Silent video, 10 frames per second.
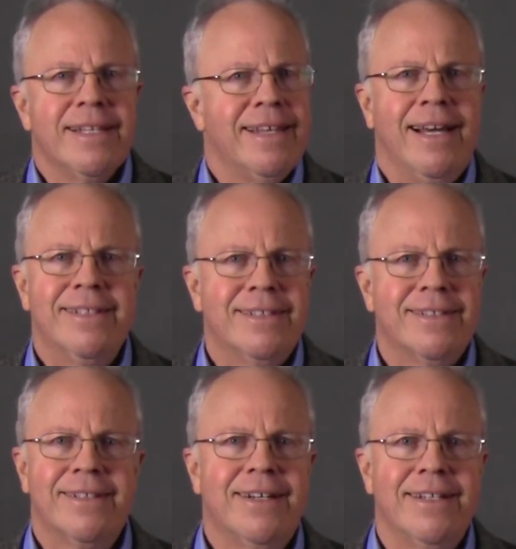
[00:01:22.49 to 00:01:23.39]
That
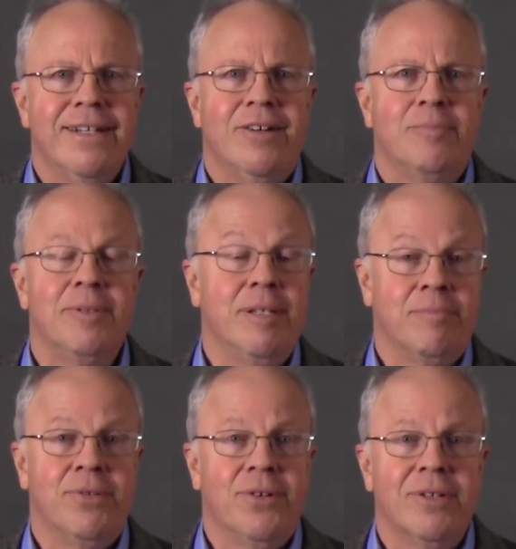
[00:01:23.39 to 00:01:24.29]
does not help
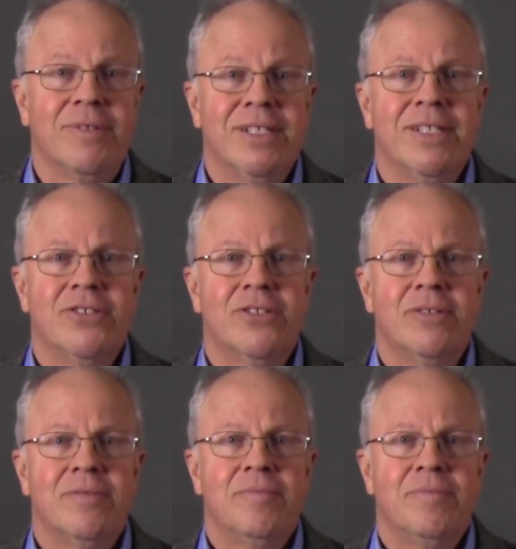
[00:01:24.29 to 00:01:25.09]
employee retention.